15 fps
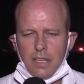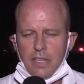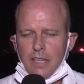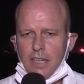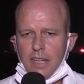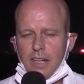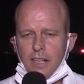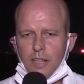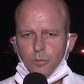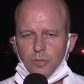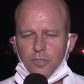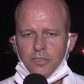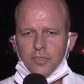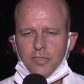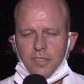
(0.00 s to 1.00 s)
Yeah, I
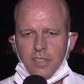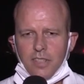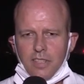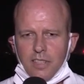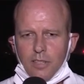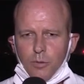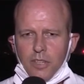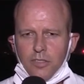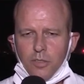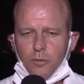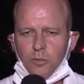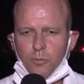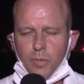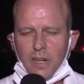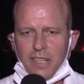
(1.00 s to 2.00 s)
was, Louise, I
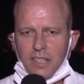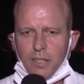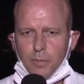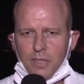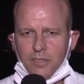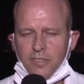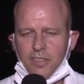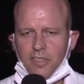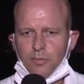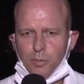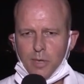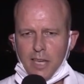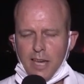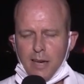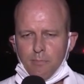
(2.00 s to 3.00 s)
was back at about 6
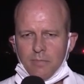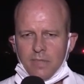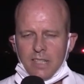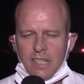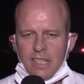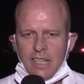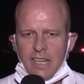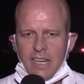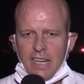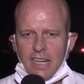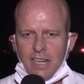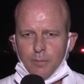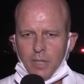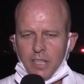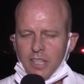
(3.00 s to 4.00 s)
p.m.
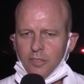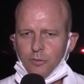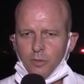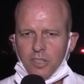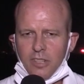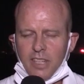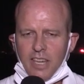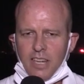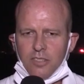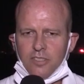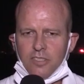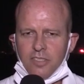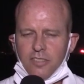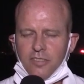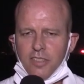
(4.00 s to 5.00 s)
My kids were on the
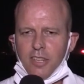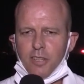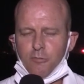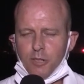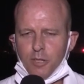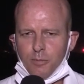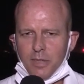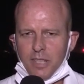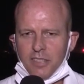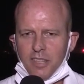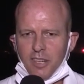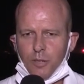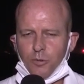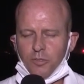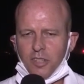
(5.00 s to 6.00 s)
couch in the sitting room and
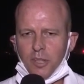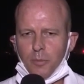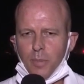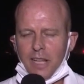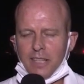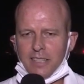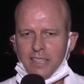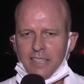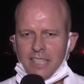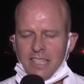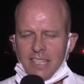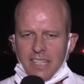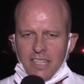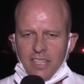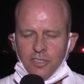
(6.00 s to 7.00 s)
I was on the
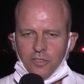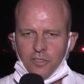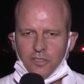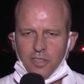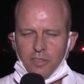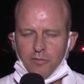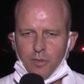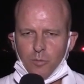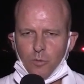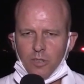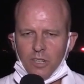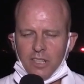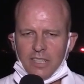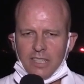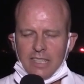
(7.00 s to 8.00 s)
balcony just in from
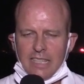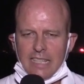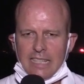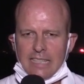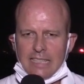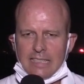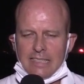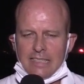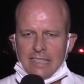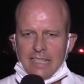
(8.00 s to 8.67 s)
work. And